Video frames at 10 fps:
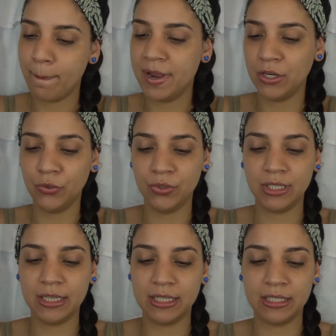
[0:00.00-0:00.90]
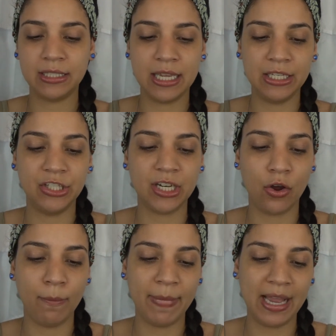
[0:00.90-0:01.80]
been using this
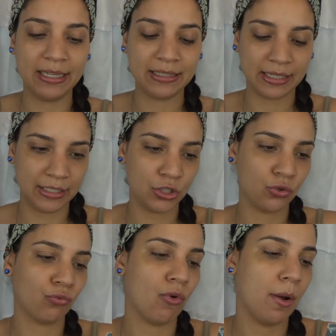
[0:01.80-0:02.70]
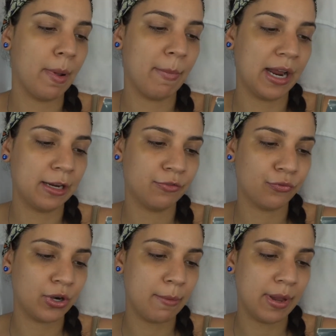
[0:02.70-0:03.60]
gel mask and scrub by
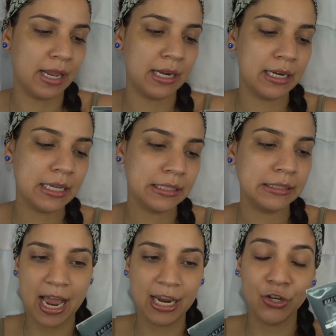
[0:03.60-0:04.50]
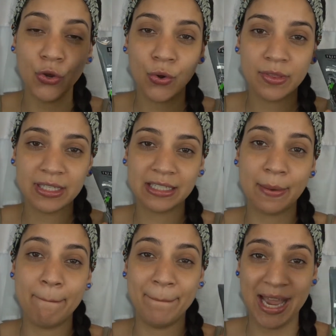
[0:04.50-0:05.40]
Freeman. I know this is a
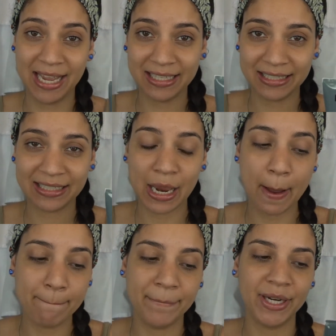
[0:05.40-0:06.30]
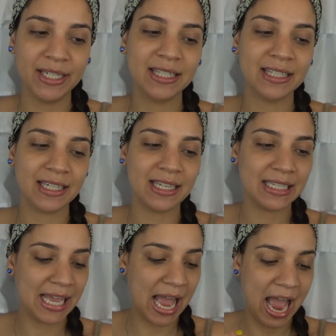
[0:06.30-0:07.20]
mask, but
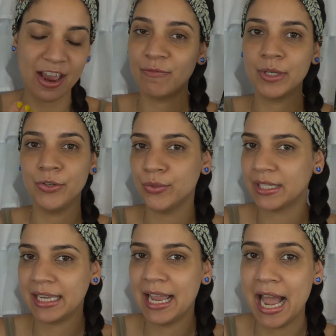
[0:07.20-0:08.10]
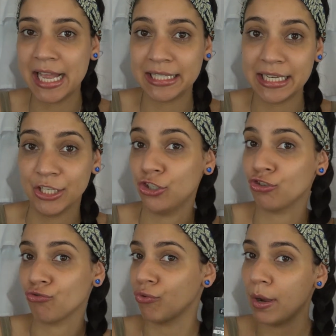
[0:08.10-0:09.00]
I've been using it as a
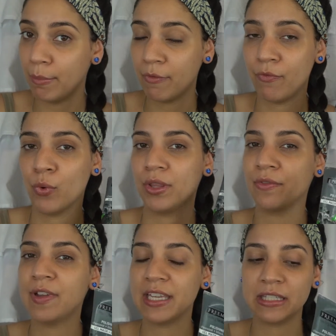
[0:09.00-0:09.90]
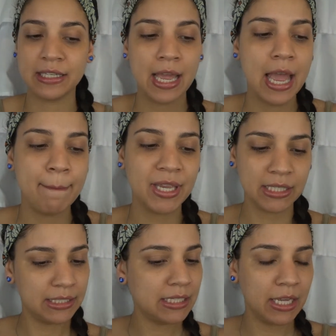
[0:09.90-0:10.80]
scrub for the face
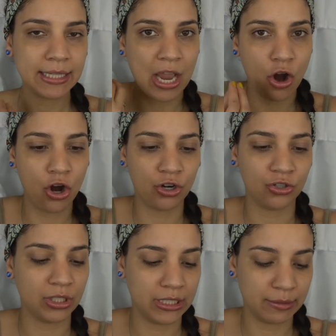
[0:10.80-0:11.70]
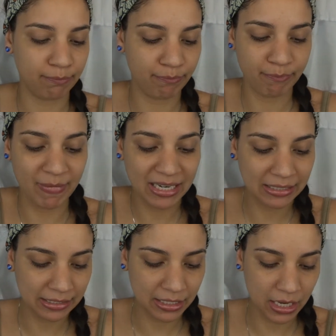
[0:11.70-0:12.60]
because it's not that harsh. It's
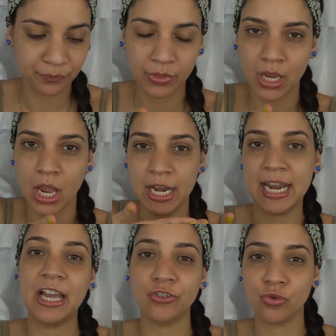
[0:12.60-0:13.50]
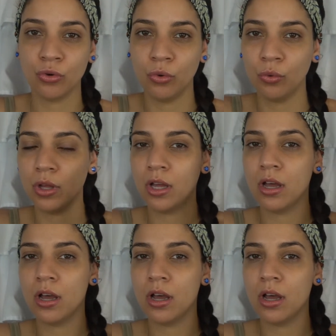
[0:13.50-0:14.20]
mainly natural